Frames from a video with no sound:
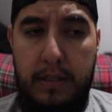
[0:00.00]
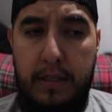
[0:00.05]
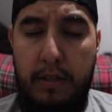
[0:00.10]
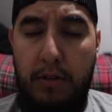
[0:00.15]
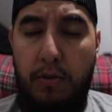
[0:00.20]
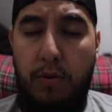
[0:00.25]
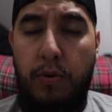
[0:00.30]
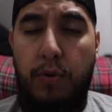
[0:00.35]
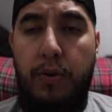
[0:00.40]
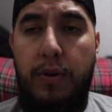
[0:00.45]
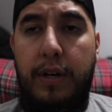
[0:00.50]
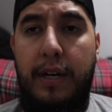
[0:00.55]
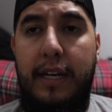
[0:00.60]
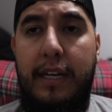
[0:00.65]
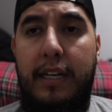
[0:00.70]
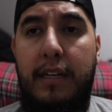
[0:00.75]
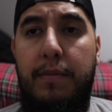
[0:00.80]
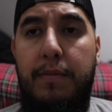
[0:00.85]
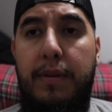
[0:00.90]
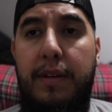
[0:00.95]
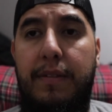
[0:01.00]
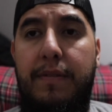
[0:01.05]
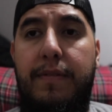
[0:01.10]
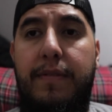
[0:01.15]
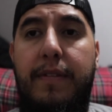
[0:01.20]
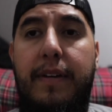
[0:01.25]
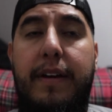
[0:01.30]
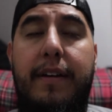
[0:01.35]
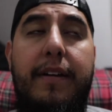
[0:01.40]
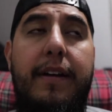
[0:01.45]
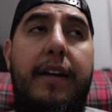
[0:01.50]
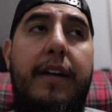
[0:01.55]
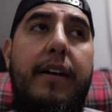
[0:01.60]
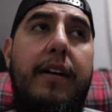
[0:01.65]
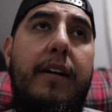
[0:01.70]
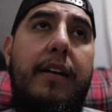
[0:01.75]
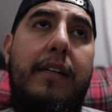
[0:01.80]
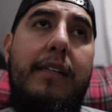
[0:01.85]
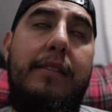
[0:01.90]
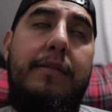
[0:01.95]
us, or it can be very,
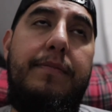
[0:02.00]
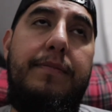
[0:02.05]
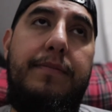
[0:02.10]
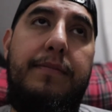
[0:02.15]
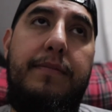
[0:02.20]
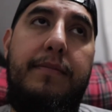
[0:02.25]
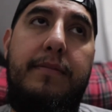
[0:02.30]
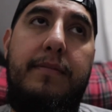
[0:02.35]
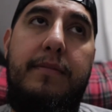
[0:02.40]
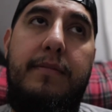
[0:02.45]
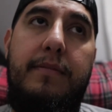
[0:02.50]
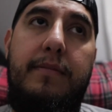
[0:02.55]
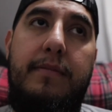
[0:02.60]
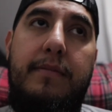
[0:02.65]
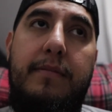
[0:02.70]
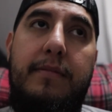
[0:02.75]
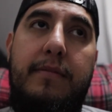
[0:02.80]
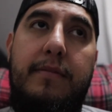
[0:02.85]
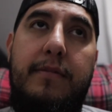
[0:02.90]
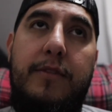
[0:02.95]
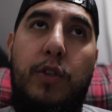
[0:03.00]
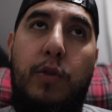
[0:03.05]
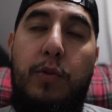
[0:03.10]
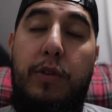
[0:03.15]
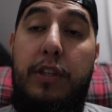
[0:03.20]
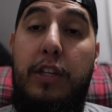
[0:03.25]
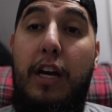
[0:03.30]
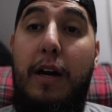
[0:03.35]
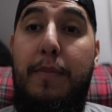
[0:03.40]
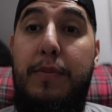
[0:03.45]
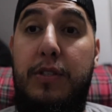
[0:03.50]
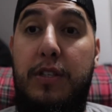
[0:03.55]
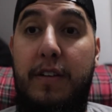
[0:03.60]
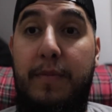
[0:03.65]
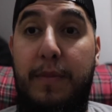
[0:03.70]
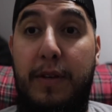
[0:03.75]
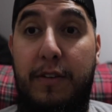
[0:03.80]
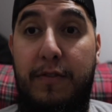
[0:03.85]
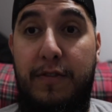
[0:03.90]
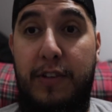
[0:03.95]
um, or what the opposite
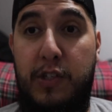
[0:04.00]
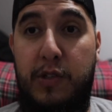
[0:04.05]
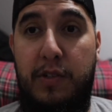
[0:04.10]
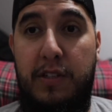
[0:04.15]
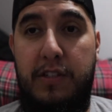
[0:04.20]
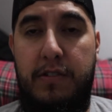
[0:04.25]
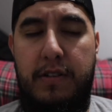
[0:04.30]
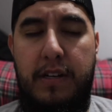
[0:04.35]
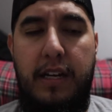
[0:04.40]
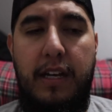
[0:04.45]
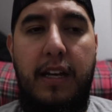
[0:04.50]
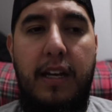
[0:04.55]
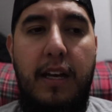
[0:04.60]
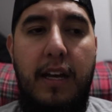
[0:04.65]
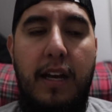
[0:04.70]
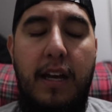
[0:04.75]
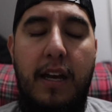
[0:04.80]
of beneficial is, right?